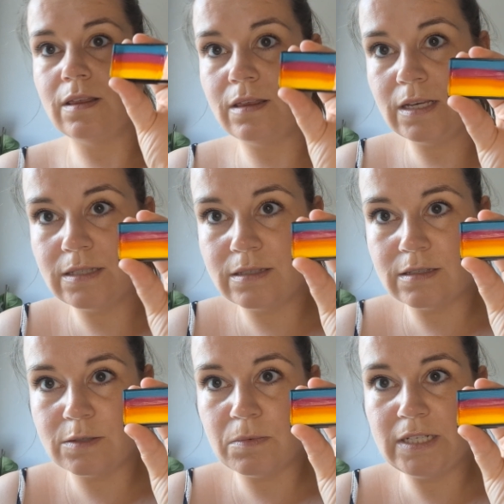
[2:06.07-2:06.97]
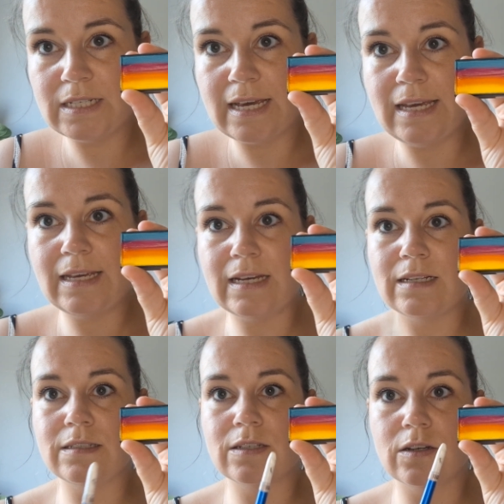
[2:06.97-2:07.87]
this split cake,
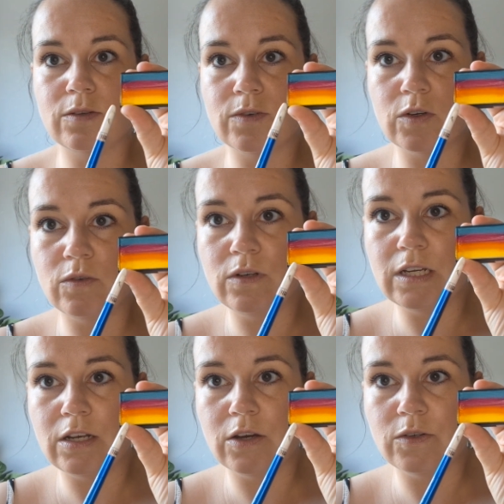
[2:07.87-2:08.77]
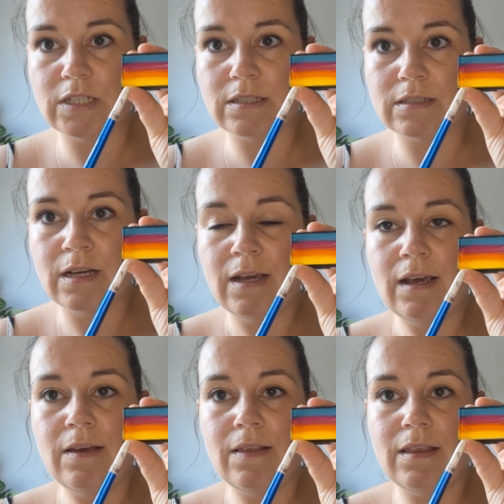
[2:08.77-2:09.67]
and I've only loaded
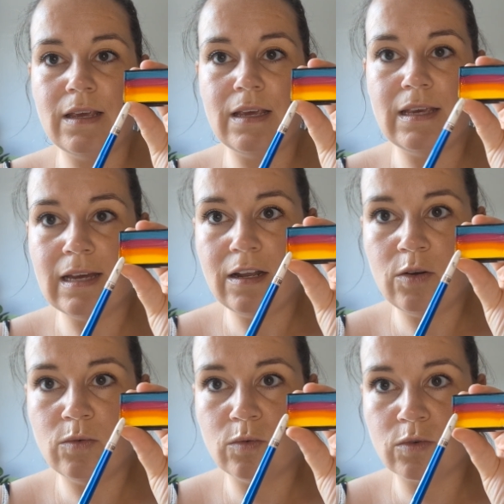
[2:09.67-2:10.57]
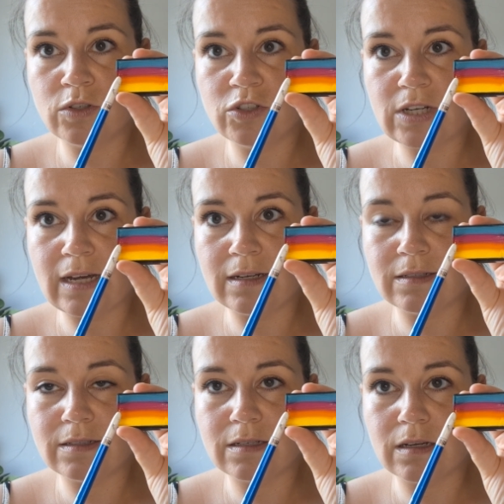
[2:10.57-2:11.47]
the yellow, orange
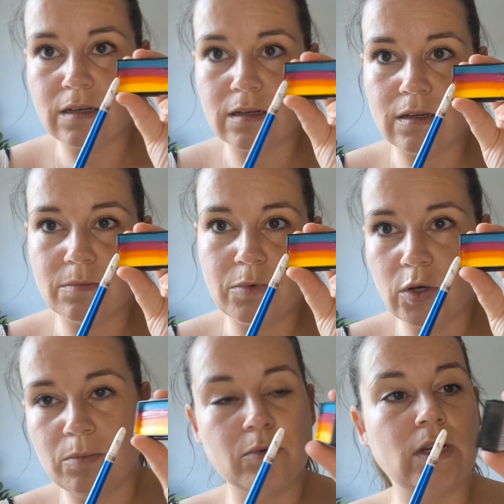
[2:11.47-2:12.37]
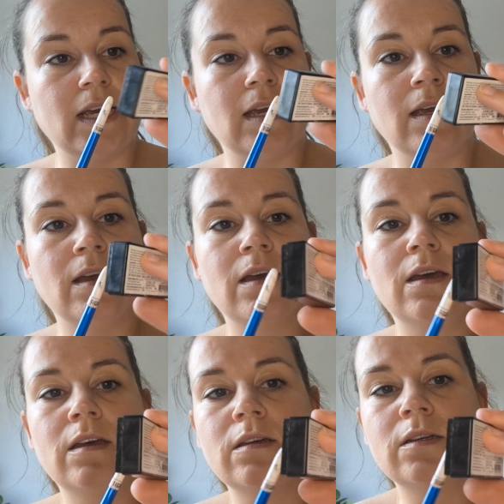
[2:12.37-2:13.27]
and purpley
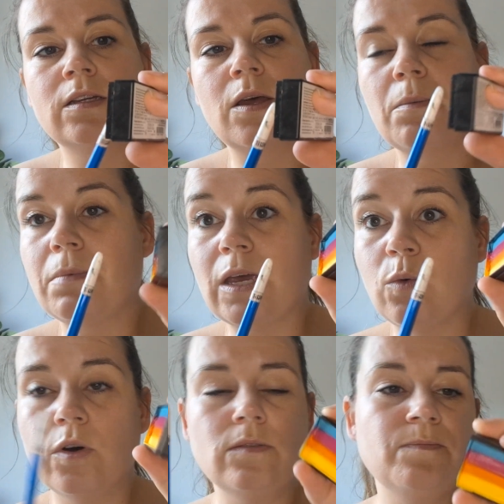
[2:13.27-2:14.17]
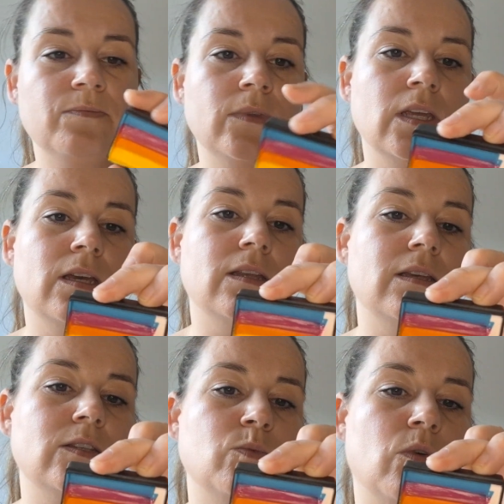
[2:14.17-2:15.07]
pink one.
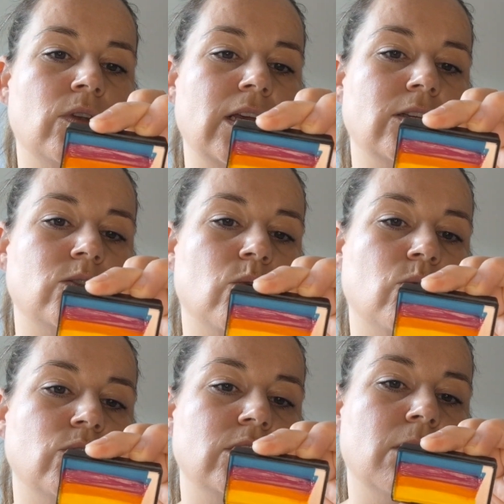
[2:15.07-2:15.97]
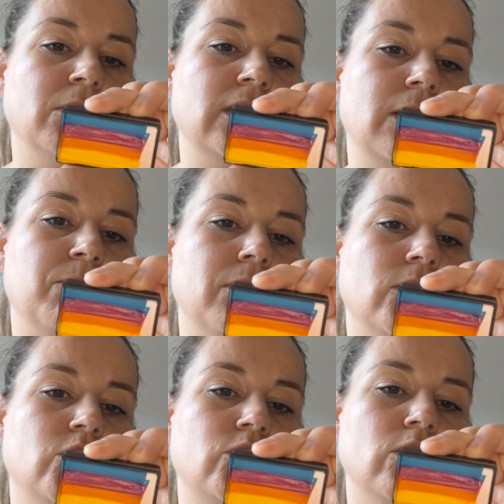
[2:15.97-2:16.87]
This one is called the Double Dip
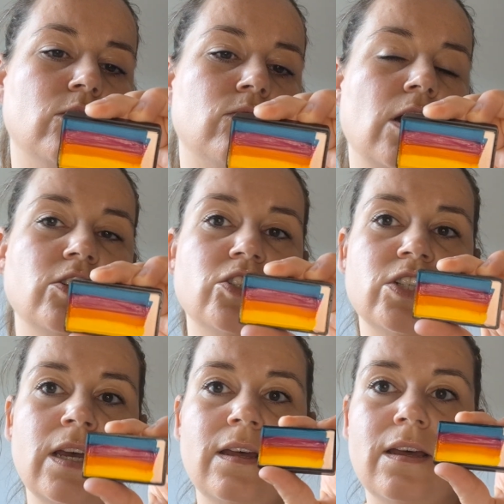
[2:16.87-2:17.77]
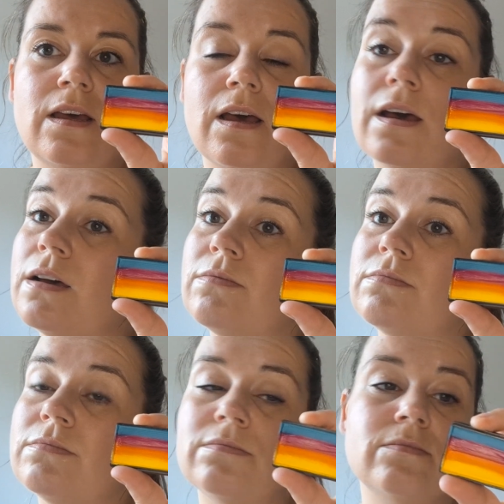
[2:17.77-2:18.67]
Sugar Rush
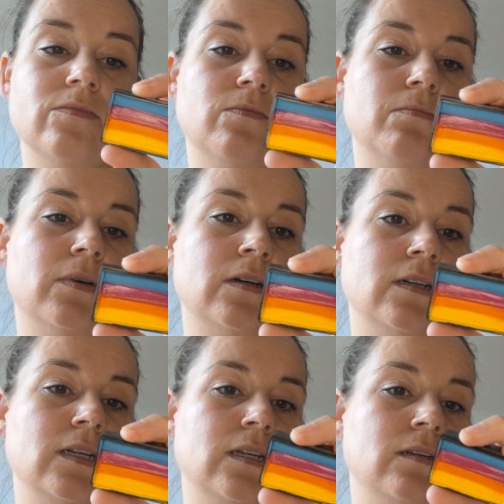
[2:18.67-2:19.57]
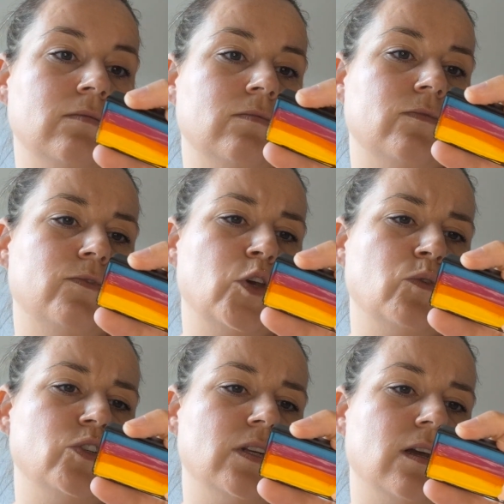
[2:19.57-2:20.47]
by
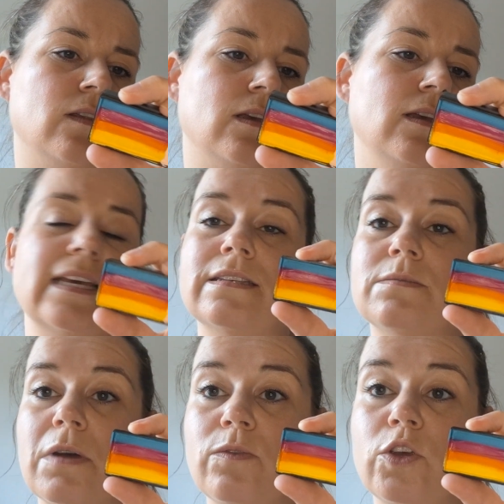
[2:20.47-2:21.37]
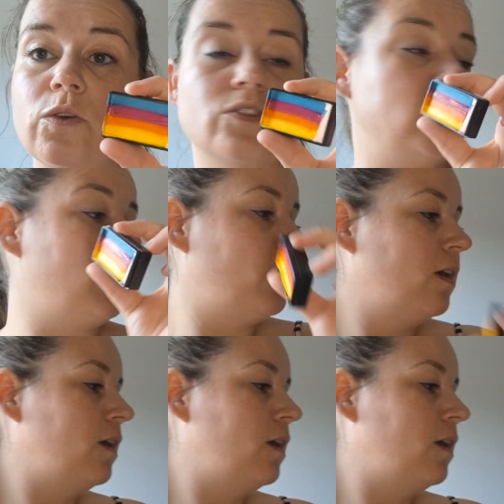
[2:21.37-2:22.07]
Fusion, I think. Yes, by Fusion.